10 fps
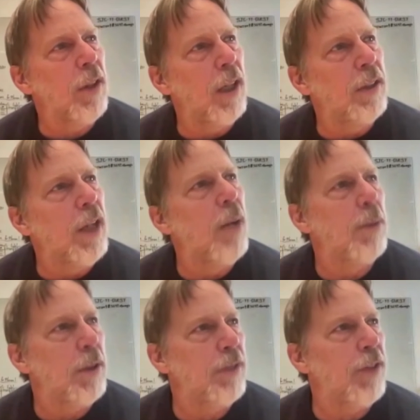a
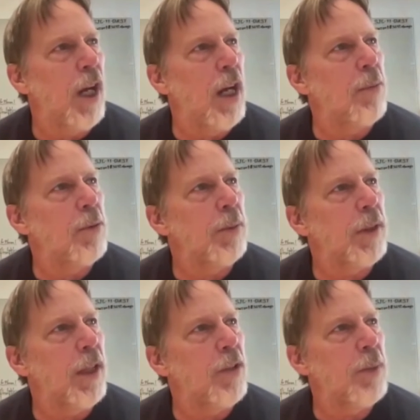number of times
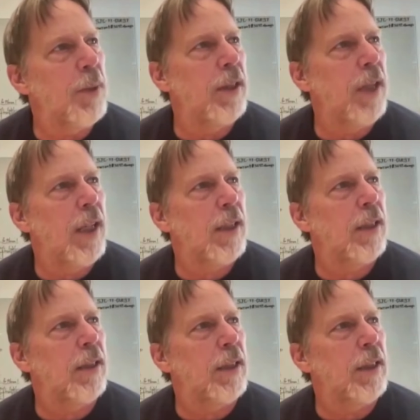because
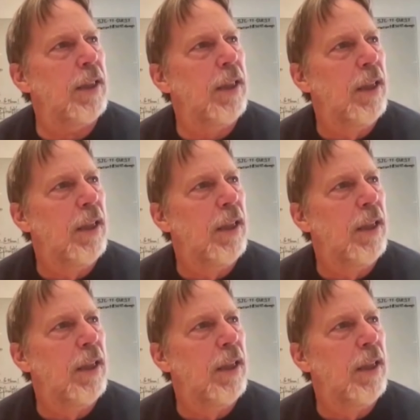periodically,